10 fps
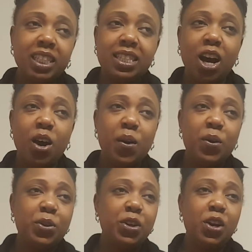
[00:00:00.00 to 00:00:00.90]

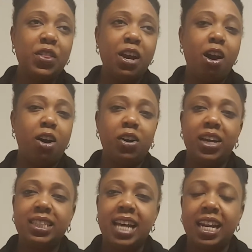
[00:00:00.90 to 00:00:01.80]
so they're all
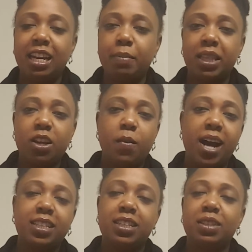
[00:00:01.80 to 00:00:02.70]
excited about their
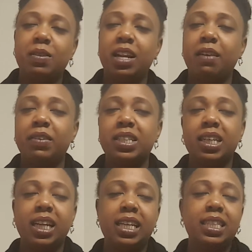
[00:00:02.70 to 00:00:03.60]
watches or whatever.
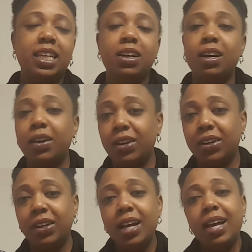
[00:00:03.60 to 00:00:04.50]
So they tell
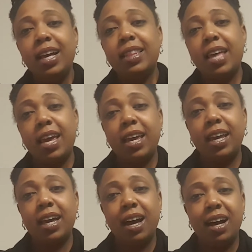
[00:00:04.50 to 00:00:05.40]
her
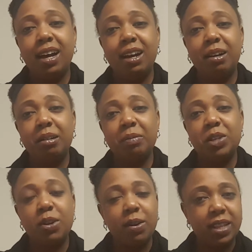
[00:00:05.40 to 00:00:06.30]
that
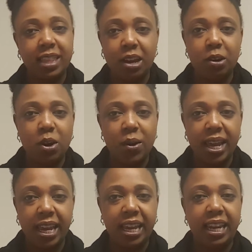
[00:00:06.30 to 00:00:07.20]
that they'll go
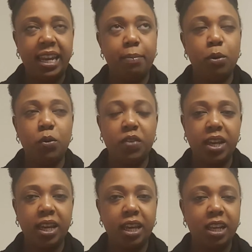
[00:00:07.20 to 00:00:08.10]
ahead and move
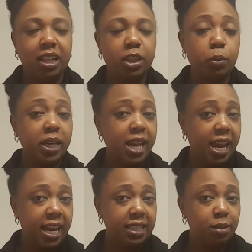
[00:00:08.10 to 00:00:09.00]
in 3
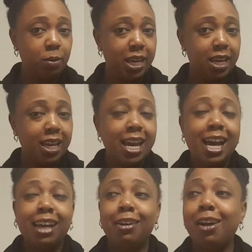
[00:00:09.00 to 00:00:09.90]
days a week.
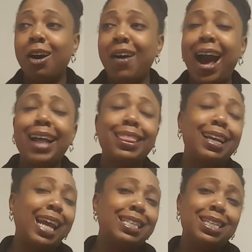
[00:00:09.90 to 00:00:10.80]
I
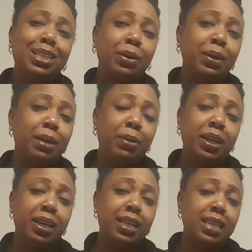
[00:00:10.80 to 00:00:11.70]
think they just agreed with
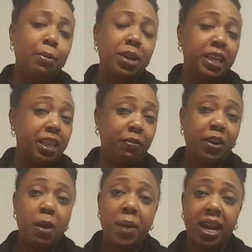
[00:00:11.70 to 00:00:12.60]
it because they wanted to get the
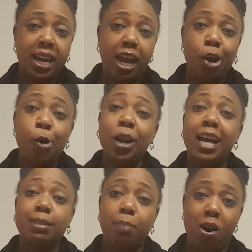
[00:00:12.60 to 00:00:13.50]
fuck up out of that cold
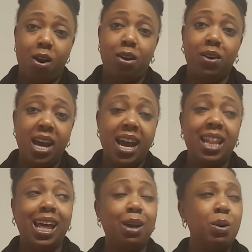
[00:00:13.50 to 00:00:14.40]
ass bar.
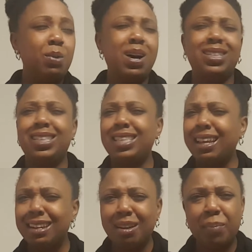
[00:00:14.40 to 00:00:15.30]
Okay, like who wants to
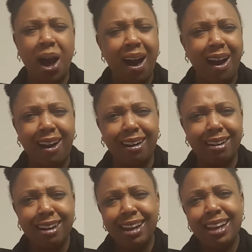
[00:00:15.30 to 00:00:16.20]
sit in the
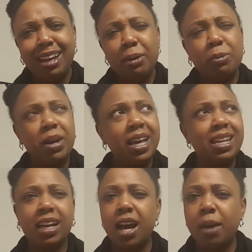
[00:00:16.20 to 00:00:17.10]
bar
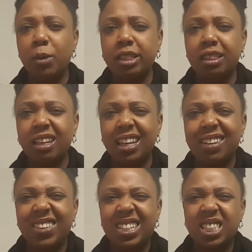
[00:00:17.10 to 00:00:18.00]
with
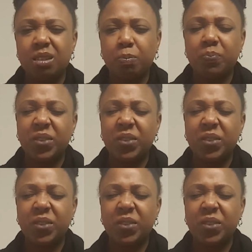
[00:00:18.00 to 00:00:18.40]
enemies